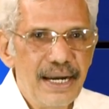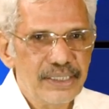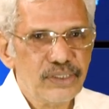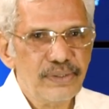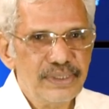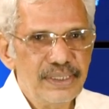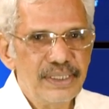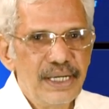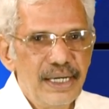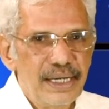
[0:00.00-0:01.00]
estrogen
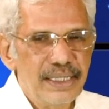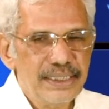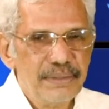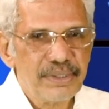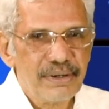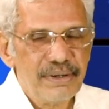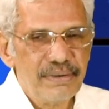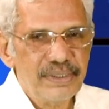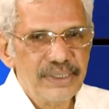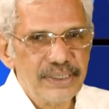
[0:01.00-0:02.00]

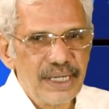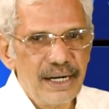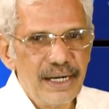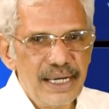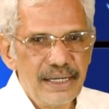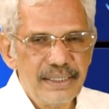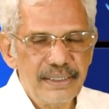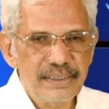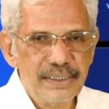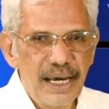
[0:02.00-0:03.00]
receptor is a
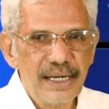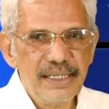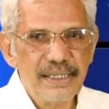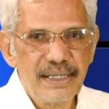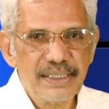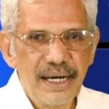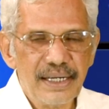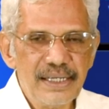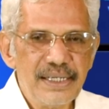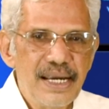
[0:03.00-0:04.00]
drug
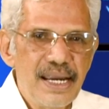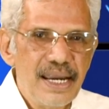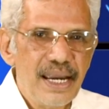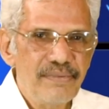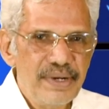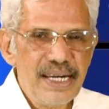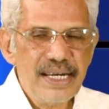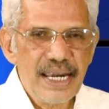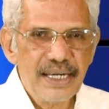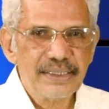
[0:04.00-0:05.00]
target, and we did
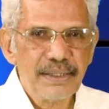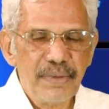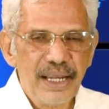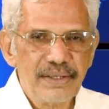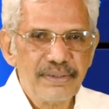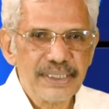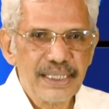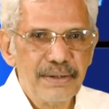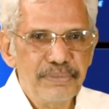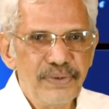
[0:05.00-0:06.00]
get some molecules on the
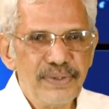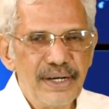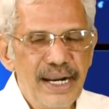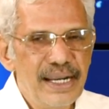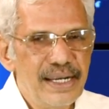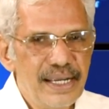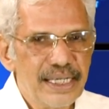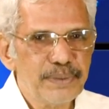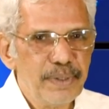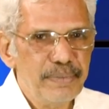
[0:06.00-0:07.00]
computer and the
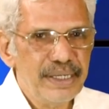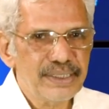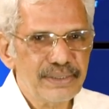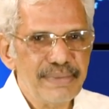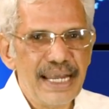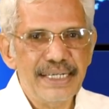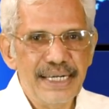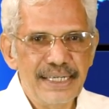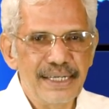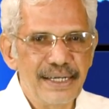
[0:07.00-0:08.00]
experiments
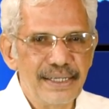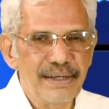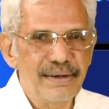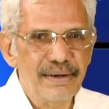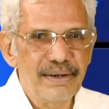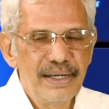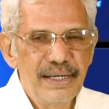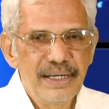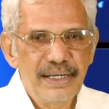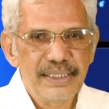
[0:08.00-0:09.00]
validate
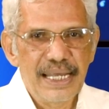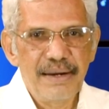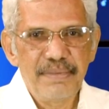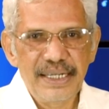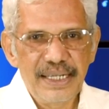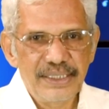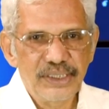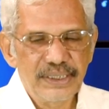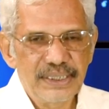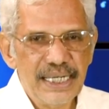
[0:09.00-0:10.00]
them, and they
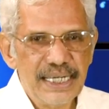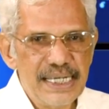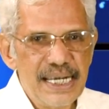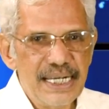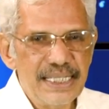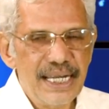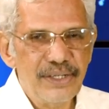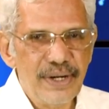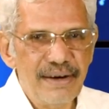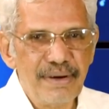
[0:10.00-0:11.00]
say clearly that
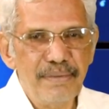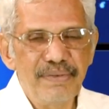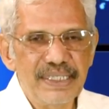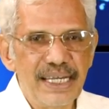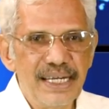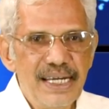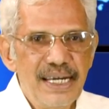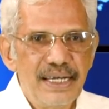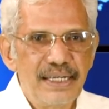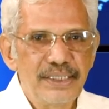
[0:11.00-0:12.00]
you have come up with an
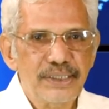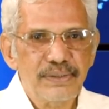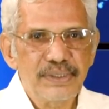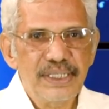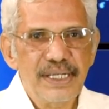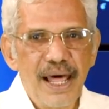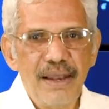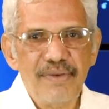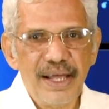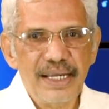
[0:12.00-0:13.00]
estrogen
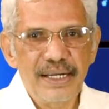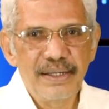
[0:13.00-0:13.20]
alpha